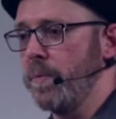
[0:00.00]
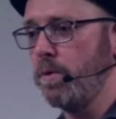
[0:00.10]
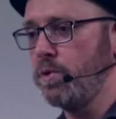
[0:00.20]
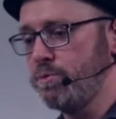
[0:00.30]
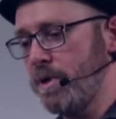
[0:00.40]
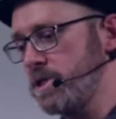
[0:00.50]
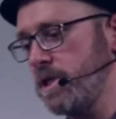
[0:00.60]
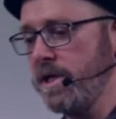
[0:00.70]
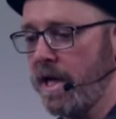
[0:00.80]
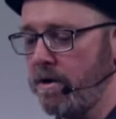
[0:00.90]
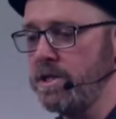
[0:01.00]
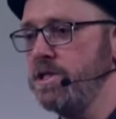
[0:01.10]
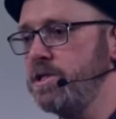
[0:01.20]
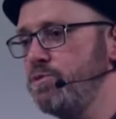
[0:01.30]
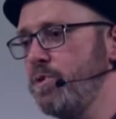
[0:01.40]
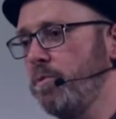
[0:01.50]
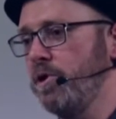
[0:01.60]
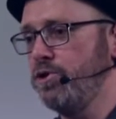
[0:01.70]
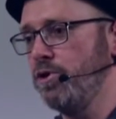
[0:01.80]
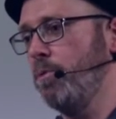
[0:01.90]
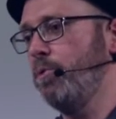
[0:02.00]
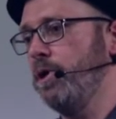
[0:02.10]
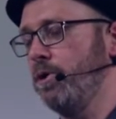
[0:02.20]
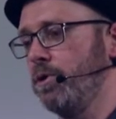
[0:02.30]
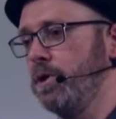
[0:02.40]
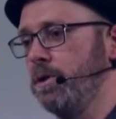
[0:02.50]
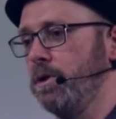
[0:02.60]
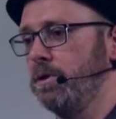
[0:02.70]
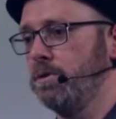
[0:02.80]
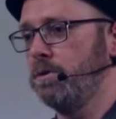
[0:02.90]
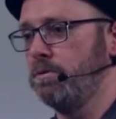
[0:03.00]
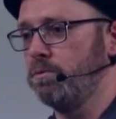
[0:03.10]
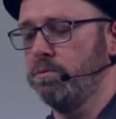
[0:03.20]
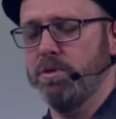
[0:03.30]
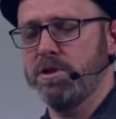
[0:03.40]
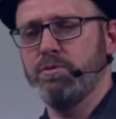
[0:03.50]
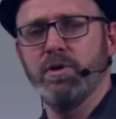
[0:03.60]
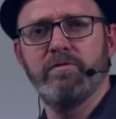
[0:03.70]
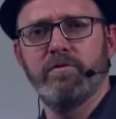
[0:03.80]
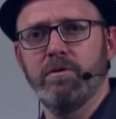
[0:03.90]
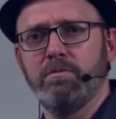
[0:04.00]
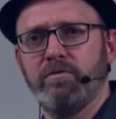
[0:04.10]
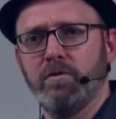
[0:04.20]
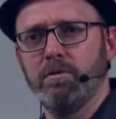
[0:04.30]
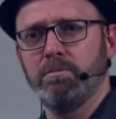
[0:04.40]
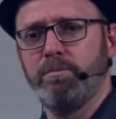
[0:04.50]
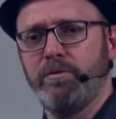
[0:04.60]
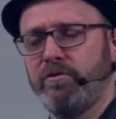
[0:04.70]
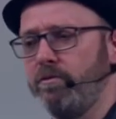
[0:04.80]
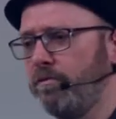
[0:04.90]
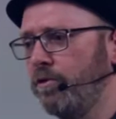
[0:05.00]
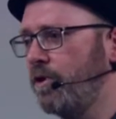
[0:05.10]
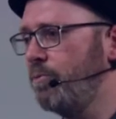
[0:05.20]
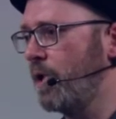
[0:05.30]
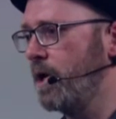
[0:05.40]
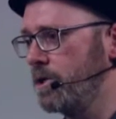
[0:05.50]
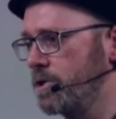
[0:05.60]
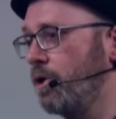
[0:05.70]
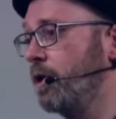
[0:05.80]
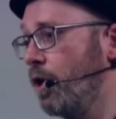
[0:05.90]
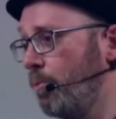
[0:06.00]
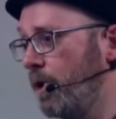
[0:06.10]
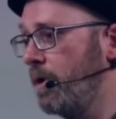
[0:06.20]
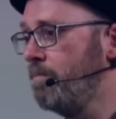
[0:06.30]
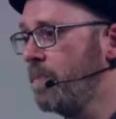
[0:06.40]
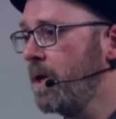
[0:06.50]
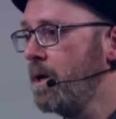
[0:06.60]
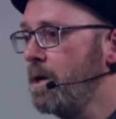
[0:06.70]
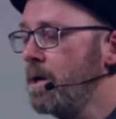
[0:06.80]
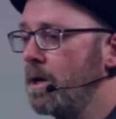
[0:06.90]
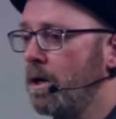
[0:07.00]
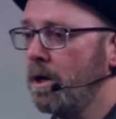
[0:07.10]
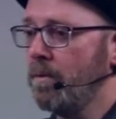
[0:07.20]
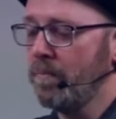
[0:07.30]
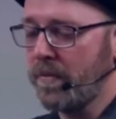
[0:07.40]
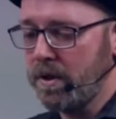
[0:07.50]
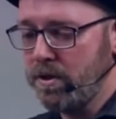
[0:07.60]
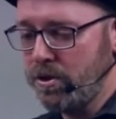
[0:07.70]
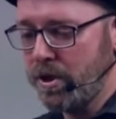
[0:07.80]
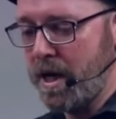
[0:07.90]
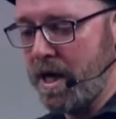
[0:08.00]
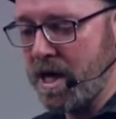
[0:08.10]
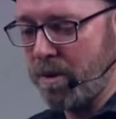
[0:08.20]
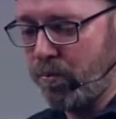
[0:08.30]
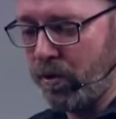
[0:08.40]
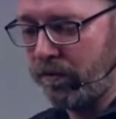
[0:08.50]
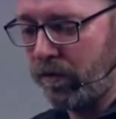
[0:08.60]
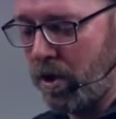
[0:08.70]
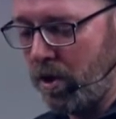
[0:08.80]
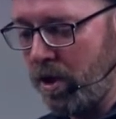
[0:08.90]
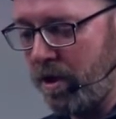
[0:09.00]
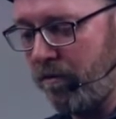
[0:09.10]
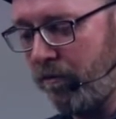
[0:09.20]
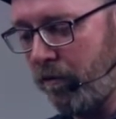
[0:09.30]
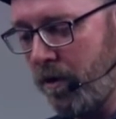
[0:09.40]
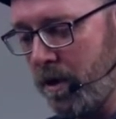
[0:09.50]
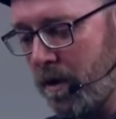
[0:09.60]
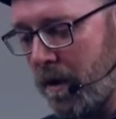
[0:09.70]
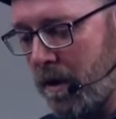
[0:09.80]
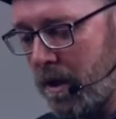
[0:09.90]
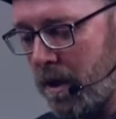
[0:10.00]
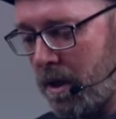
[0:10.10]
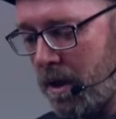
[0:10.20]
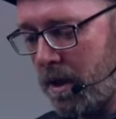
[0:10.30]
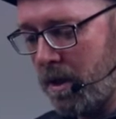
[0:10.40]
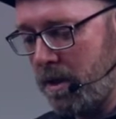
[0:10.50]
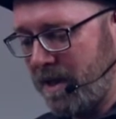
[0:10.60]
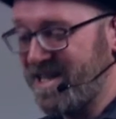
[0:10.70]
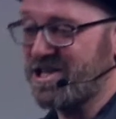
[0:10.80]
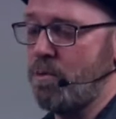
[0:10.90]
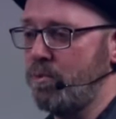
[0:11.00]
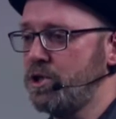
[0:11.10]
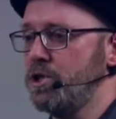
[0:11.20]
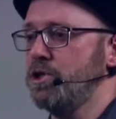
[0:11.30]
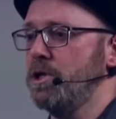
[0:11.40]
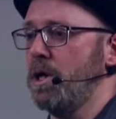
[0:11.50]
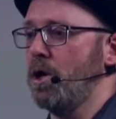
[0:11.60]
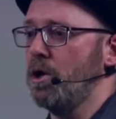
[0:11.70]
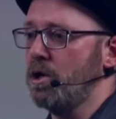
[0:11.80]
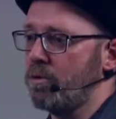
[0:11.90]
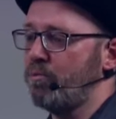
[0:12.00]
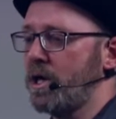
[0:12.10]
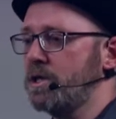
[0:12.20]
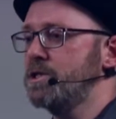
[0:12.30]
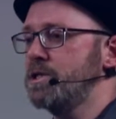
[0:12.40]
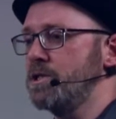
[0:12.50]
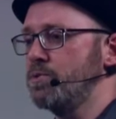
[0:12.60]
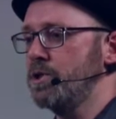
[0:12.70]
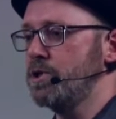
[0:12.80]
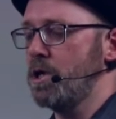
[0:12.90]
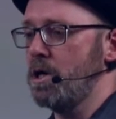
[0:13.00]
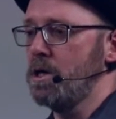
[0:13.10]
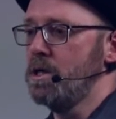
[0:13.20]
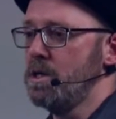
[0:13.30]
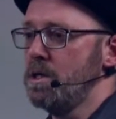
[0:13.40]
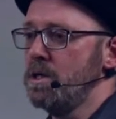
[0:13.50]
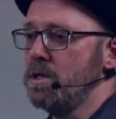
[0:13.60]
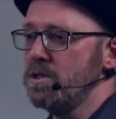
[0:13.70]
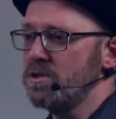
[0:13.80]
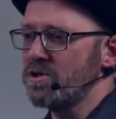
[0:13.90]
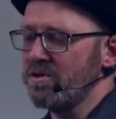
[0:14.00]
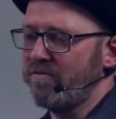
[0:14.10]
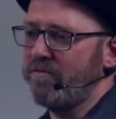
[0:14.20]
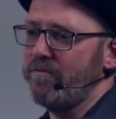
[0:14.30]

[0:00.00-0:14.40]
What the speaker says: which basically guarantees these people a duopoly or a what's the word for three players, an oligopoly, you're going to end up with a whole lot of less competition and a whole lot of practices which are sort of